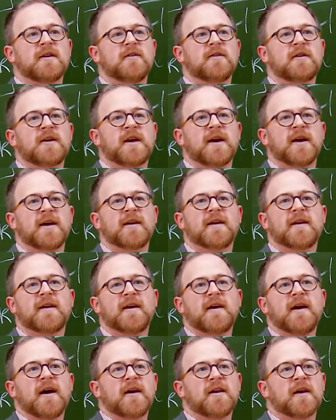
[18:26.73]
You can't,
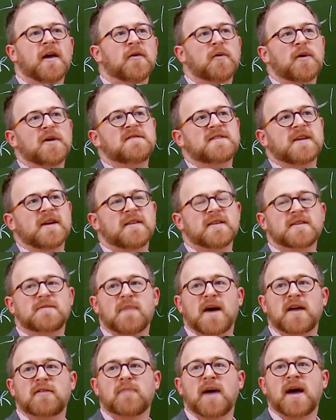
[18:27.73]
another way of saying this
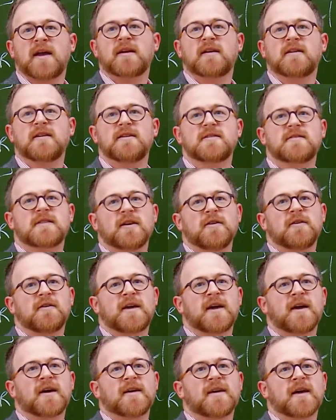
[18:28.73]
mathematically is that you
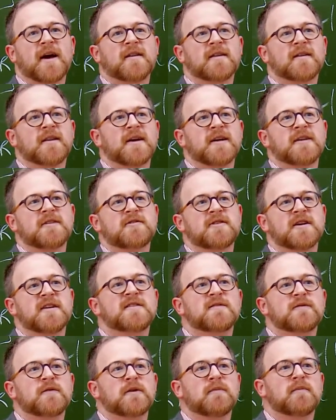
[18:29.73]
can't Galilean
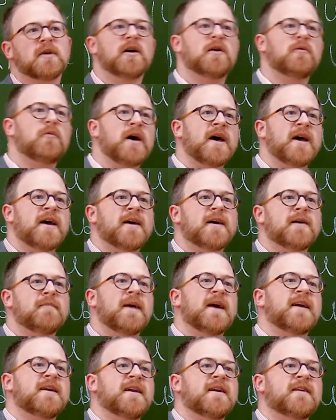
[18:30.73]
transform away a
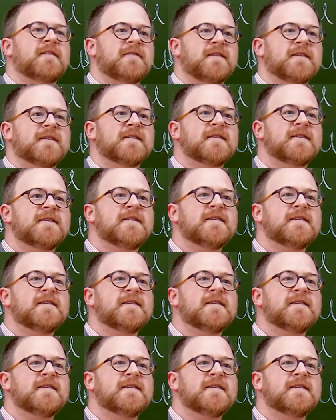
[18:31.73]
magnetic field.